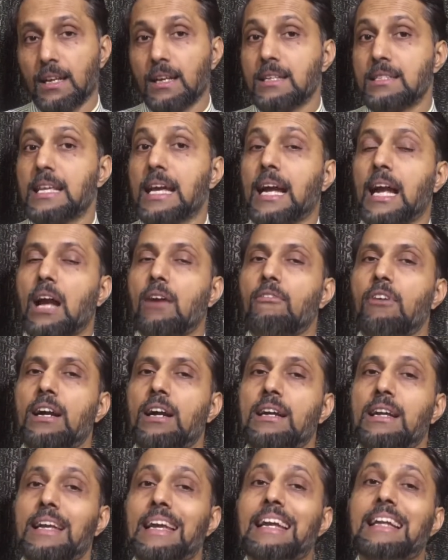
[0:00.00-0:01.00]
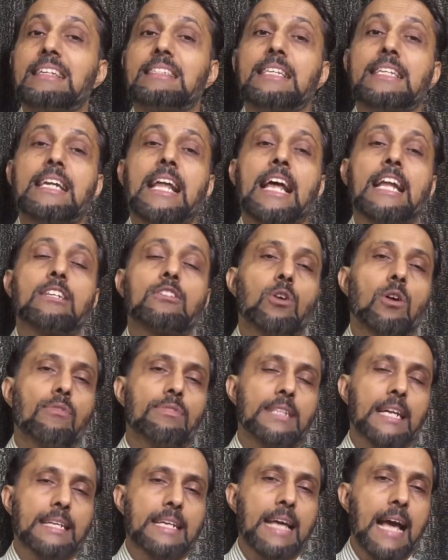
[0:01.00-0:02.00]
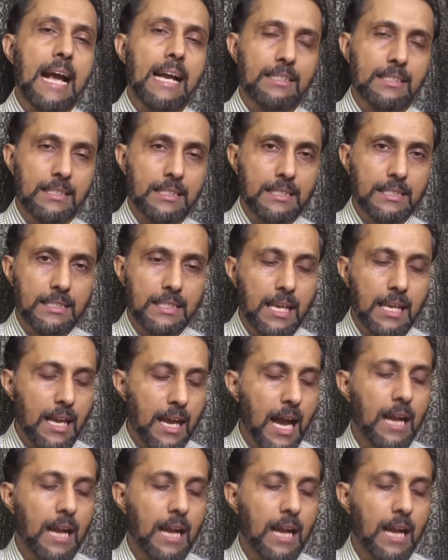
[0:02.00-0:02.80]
Second one, incidence of the tax.